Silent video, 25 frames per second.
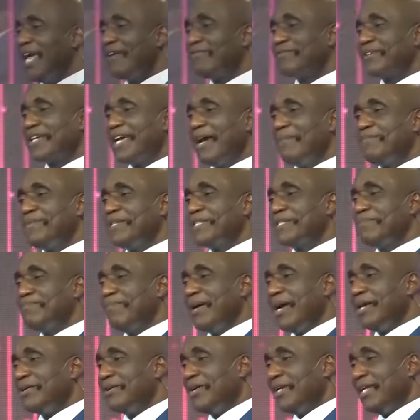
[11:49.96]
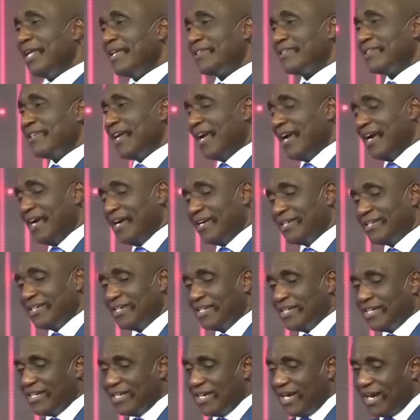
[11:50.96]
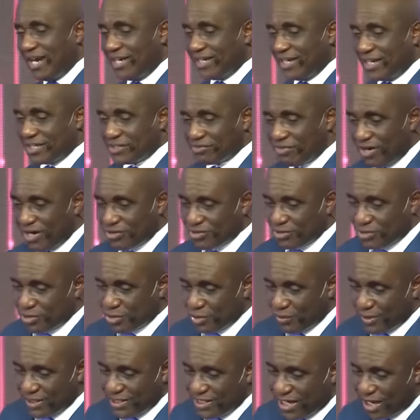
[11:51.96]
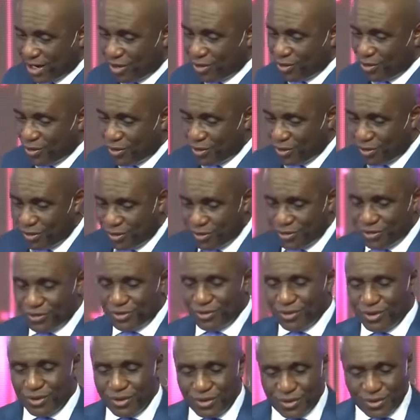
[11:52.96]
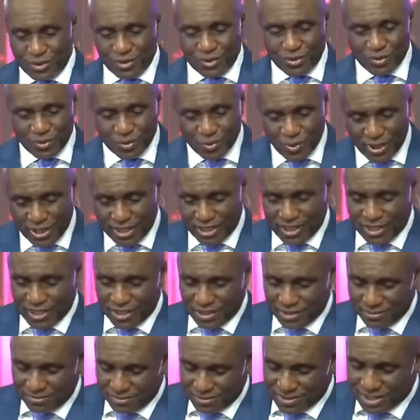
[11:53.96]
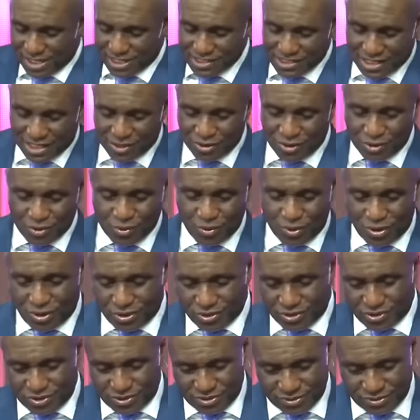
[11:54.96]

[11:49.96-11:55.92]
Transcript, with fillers: have kept his manual aside and are trying to do it their own way. That cannot work.